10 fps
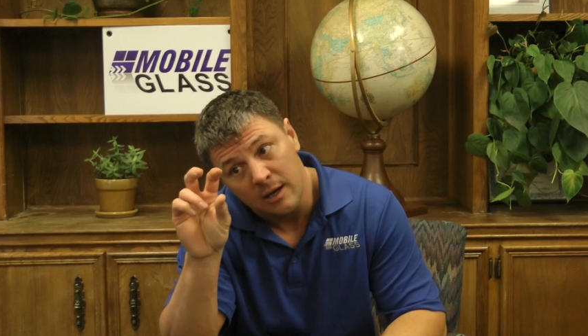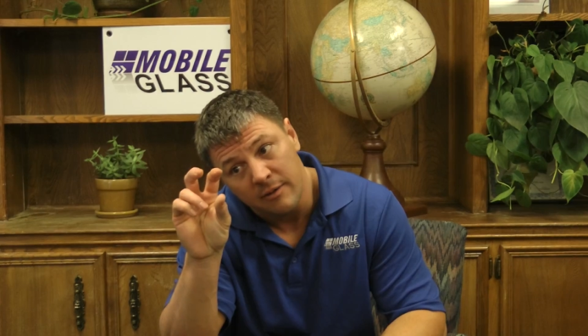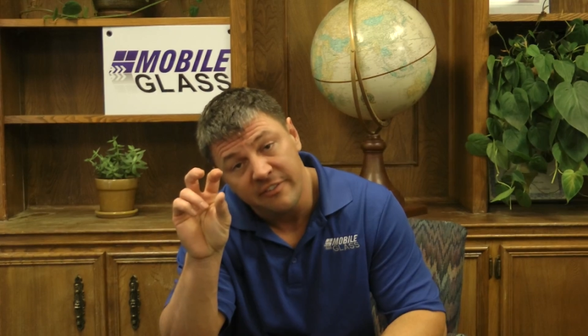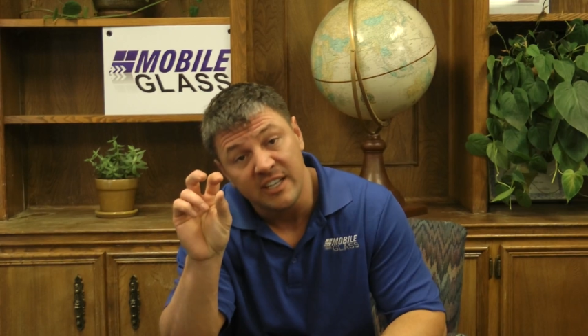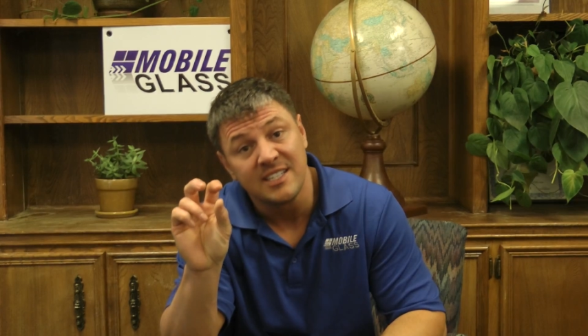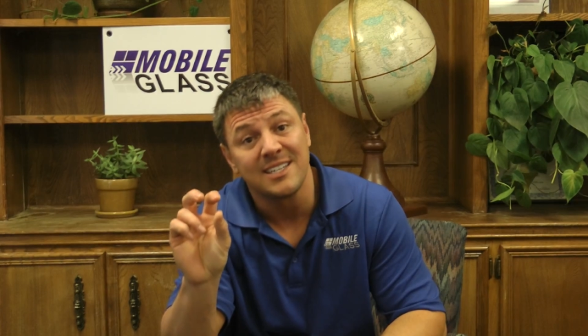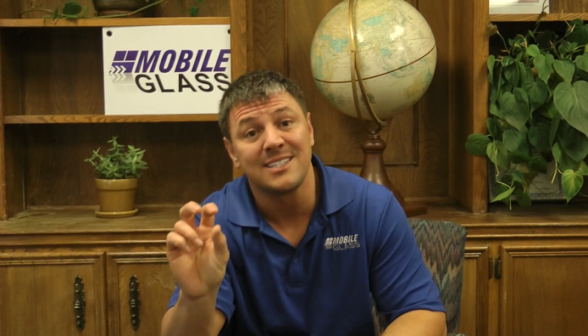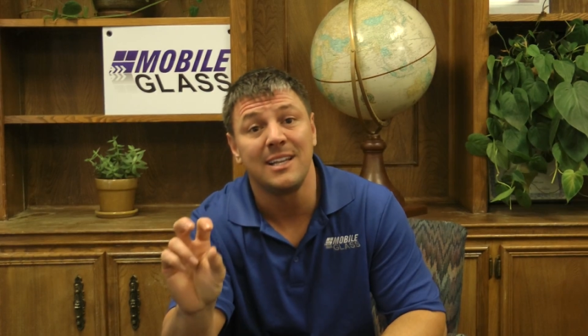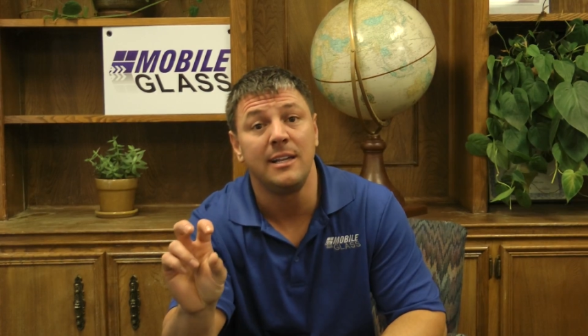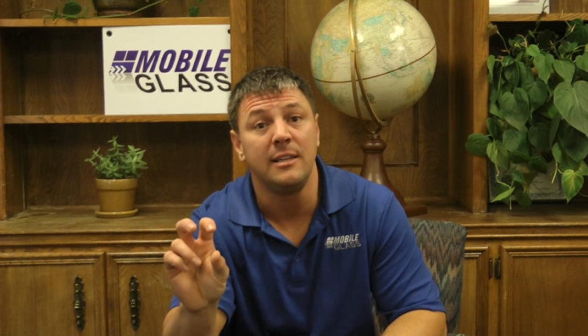affixed
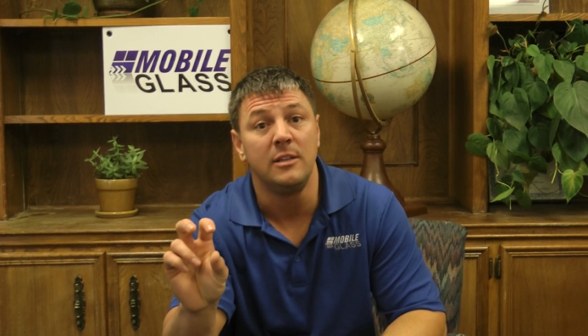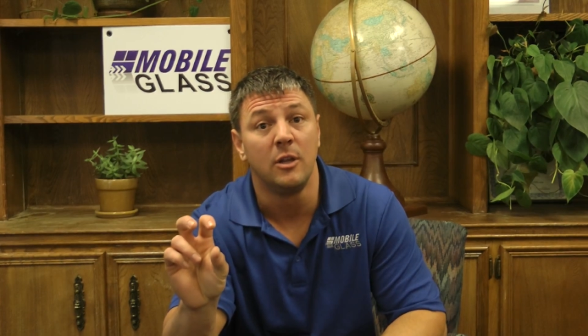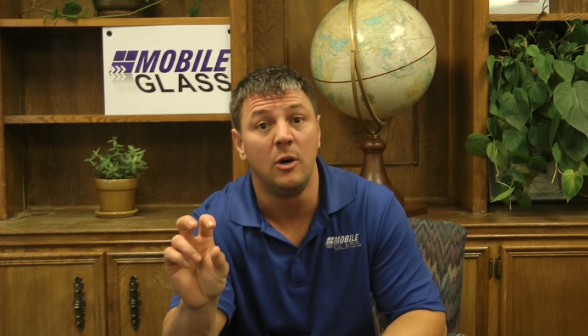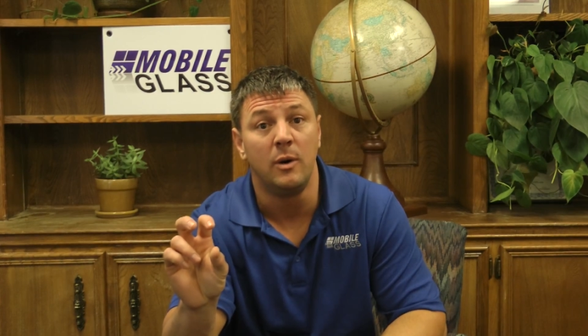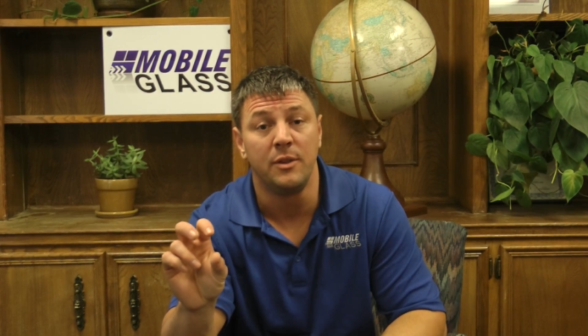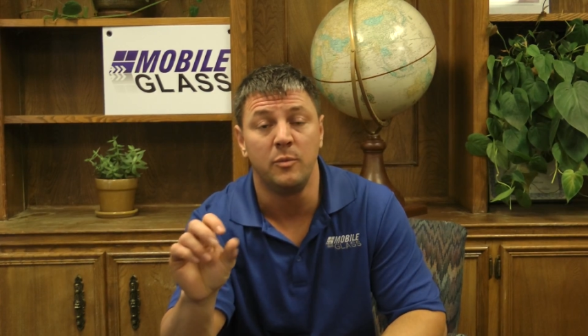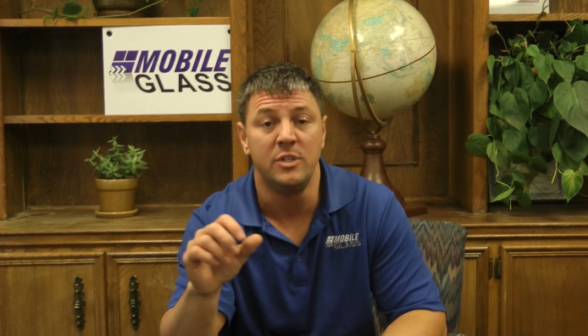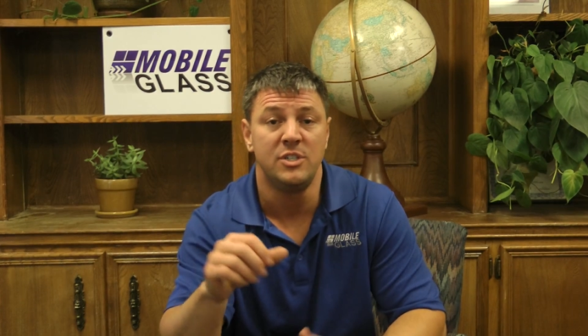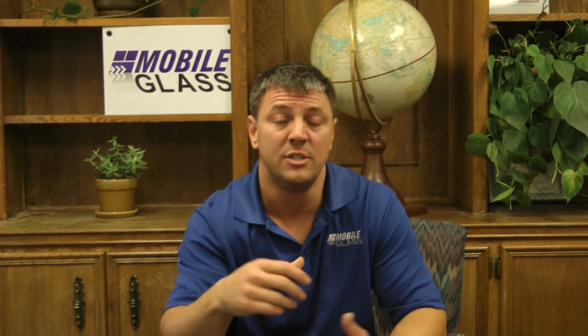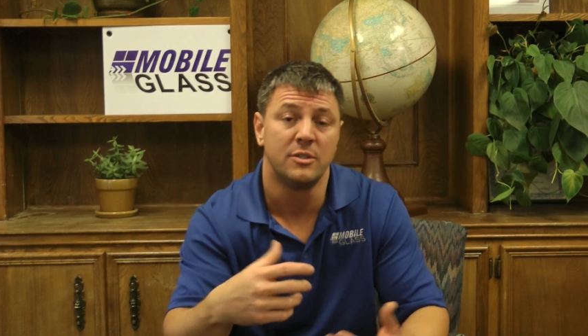slightly low on the
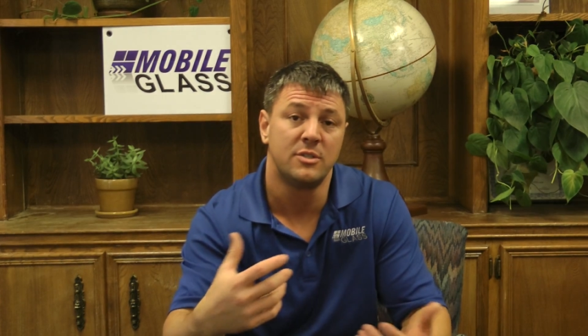windshield.